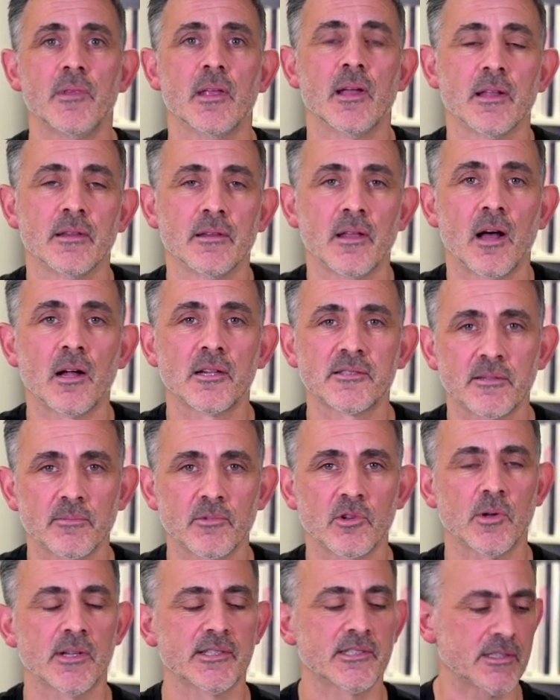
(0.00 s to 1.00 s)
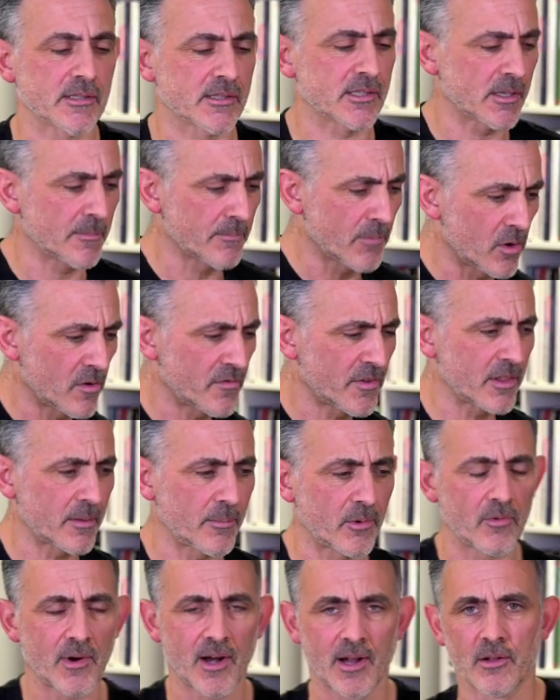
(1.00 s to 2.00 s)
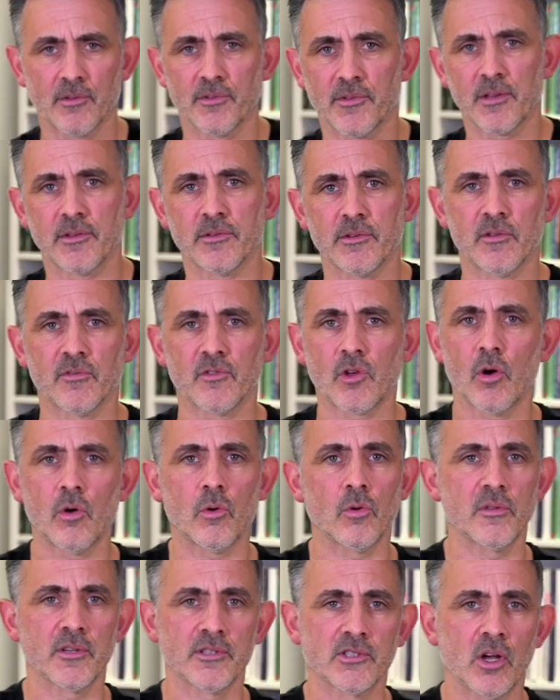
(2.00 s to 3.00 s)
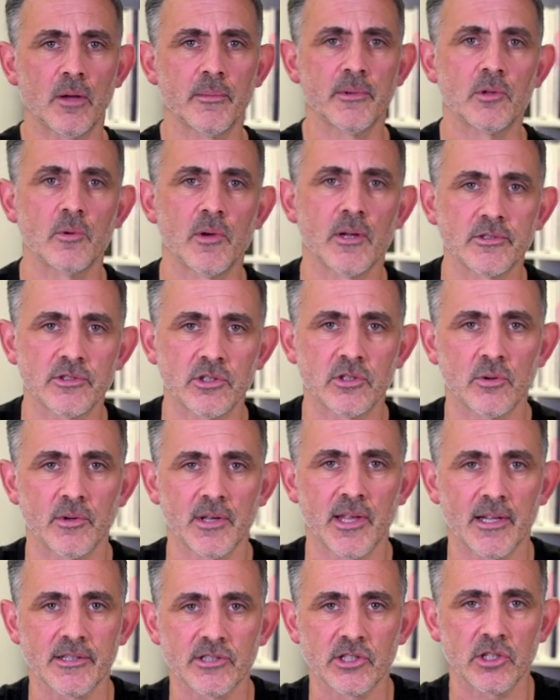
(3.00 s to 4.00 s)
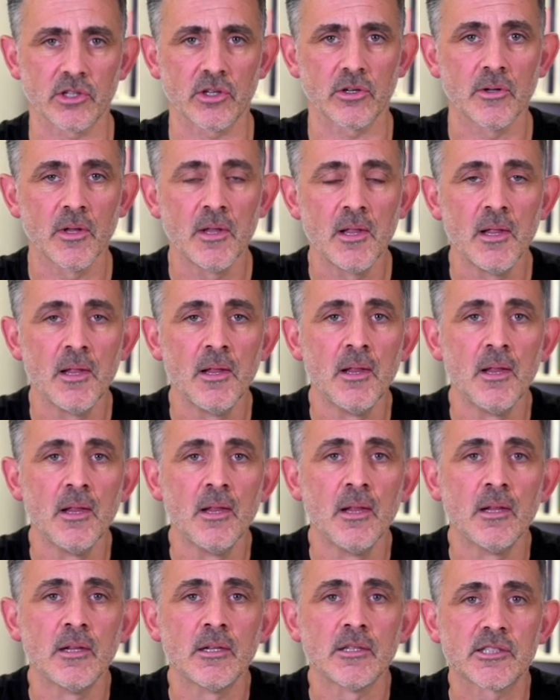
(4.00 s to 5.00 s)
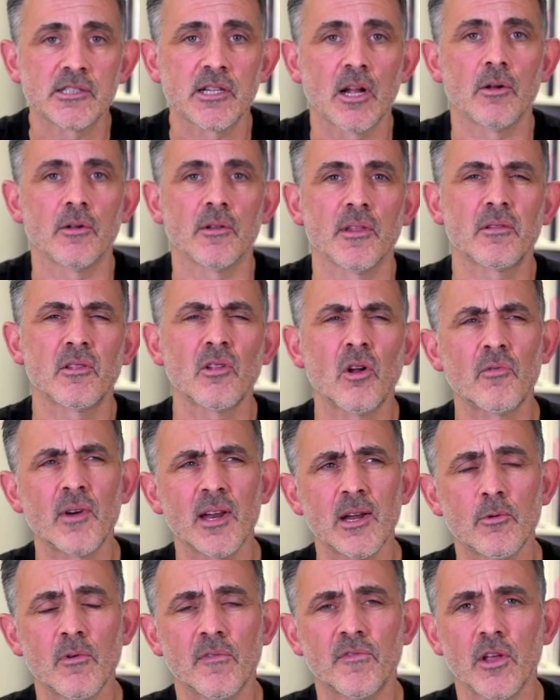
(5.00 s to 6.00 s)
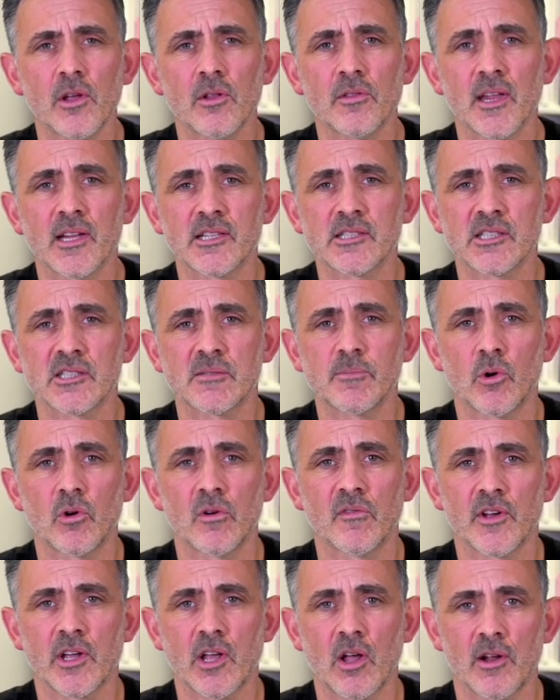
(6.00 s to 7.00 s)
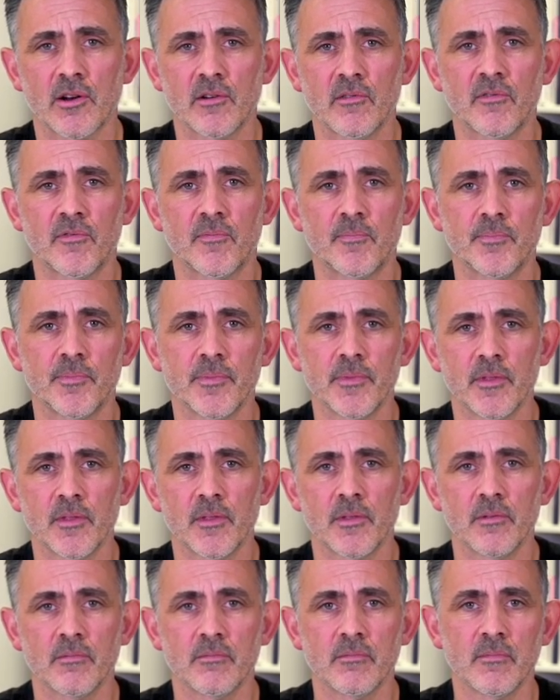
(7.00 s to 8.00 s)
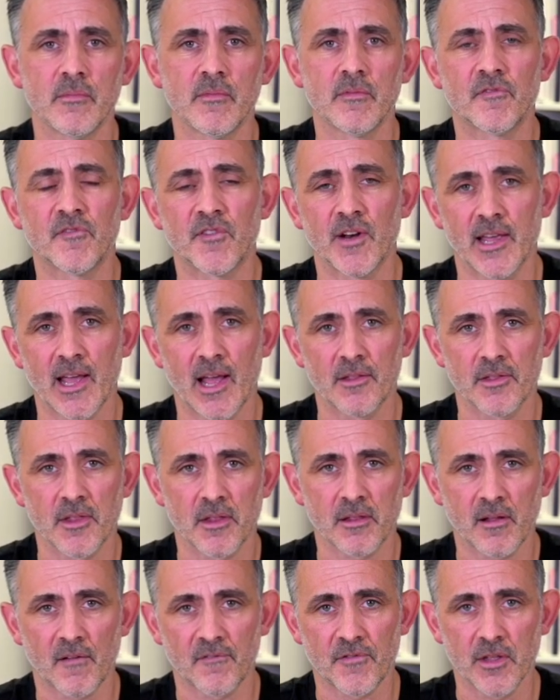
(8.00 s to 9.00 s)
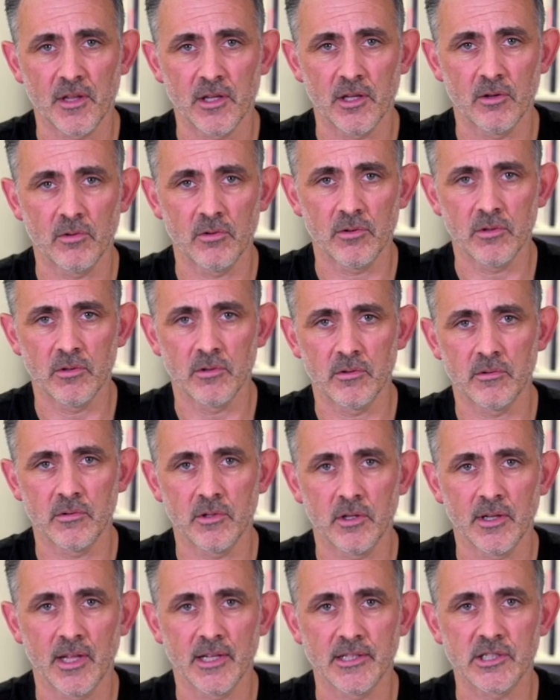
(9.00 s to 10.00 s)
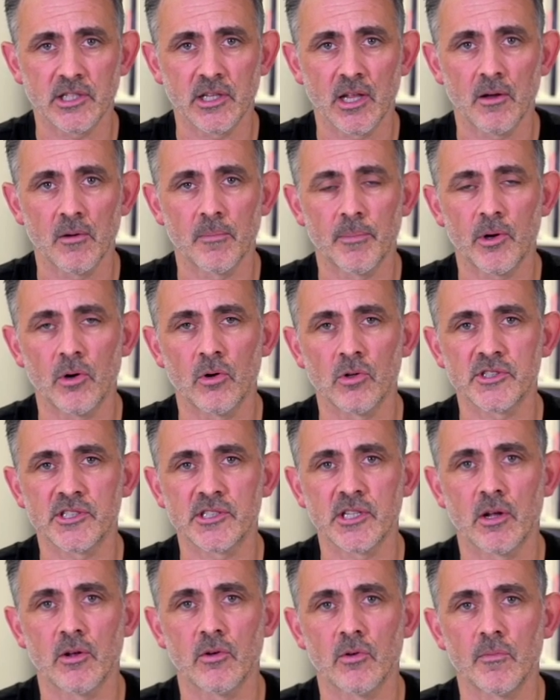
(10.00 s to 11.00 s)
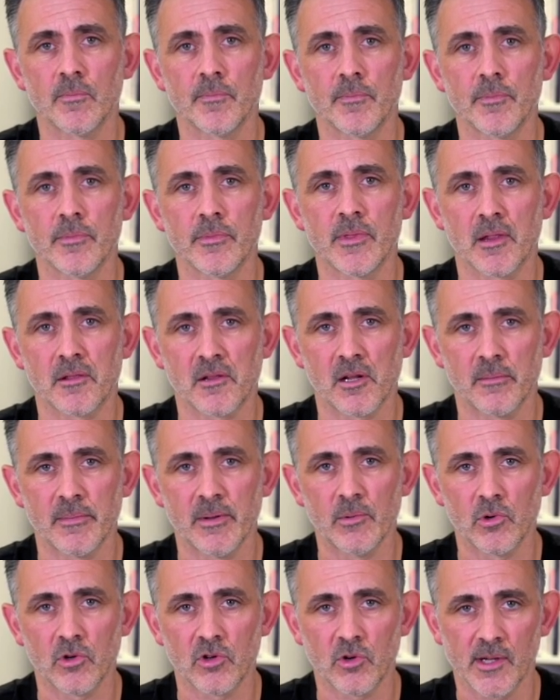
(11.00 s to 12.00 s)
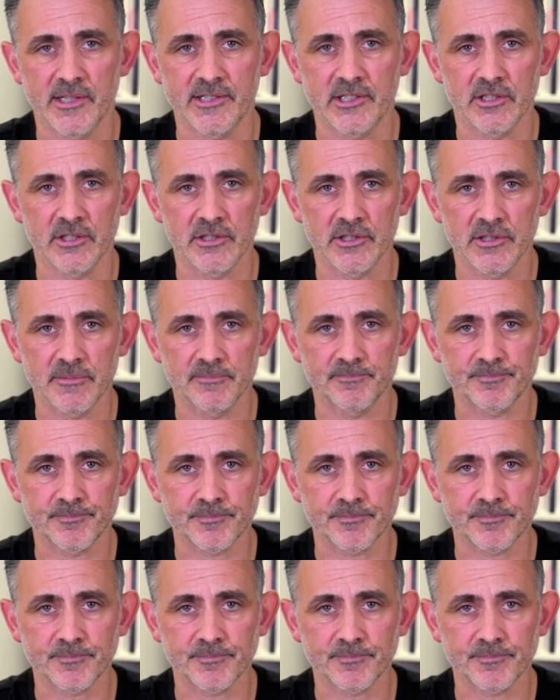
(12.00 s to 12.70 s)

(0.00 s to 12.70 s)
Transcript: and asking questions. You're moving them around, and you've got all the time in the world to do what you had to do. So it's not really a review, this. It's more of a kind of filling out the stuff that you need to know, but also there's going to be more questions.